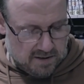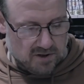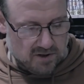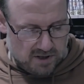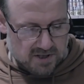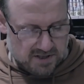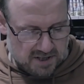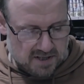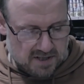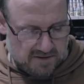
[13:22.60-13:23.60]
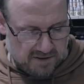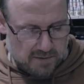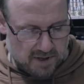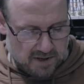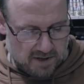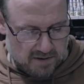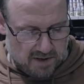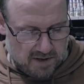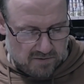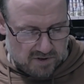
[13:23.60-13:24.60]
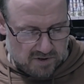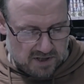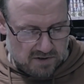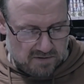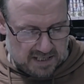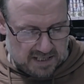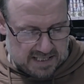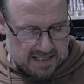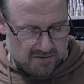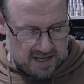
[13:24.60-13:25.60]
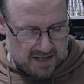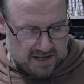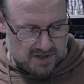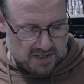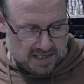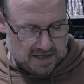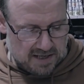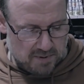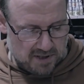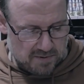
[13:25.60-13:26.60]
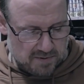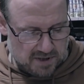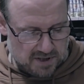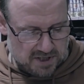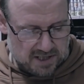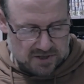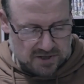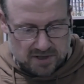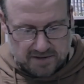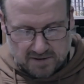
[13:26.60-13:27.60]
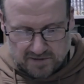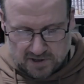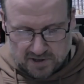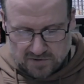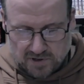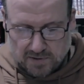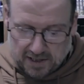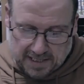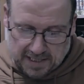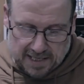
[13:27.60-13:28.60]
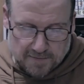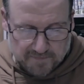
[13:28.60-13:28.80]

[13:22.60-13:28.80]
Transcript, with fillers: The hostile starts to fight with you. Resolve the attack reaction and add plus one to the challenge eye for the first roll. Okay.